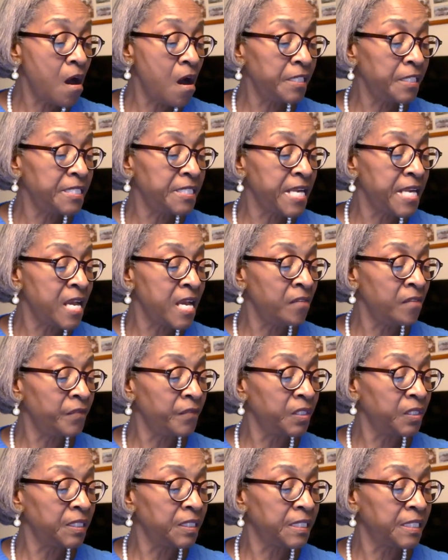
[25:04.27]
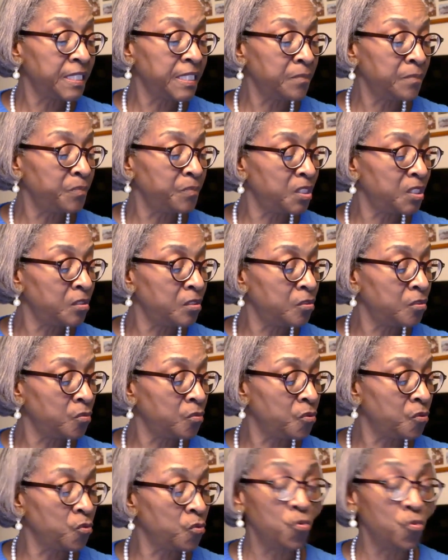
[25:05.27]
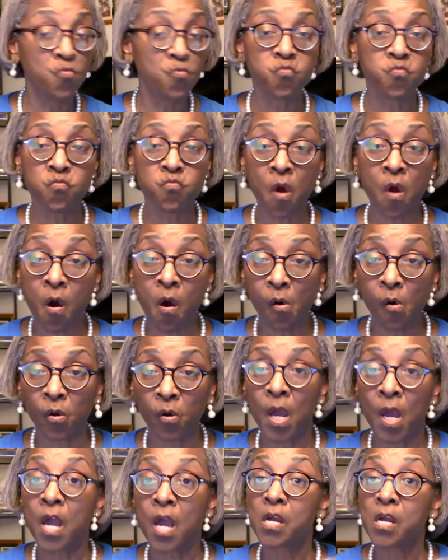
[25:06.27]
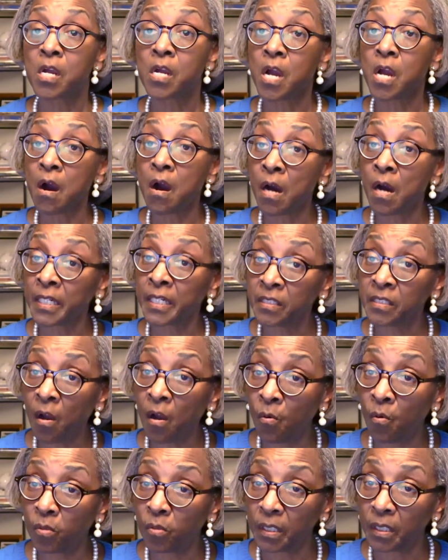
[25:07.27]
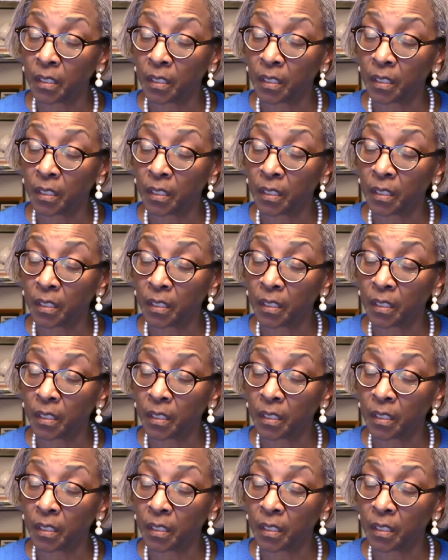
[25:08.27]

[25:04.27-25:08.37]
never tempted to do wrong. God is holy.